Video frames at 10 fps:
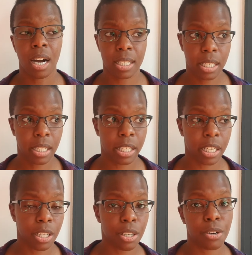
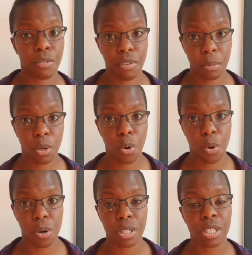Ideally, from the
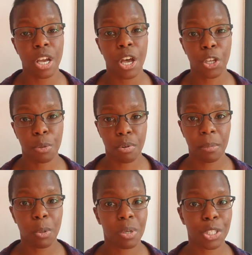course, you'll
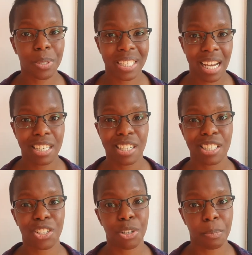probably want to attach it
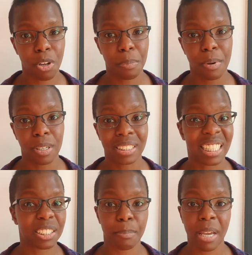to the blog post
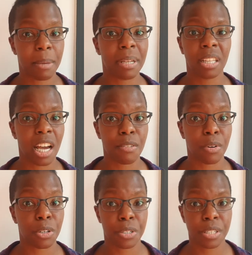that's maybe live
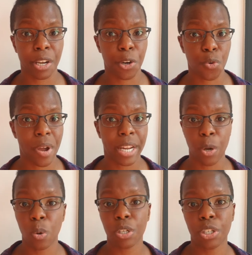on your site already
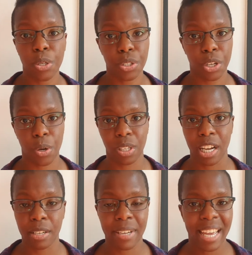or due to go
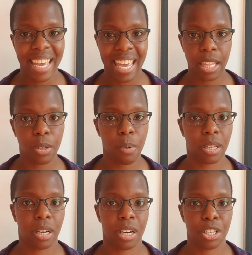live in the way
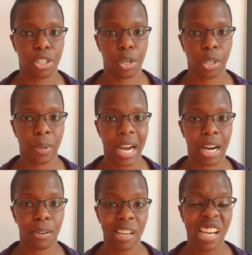that I show you how.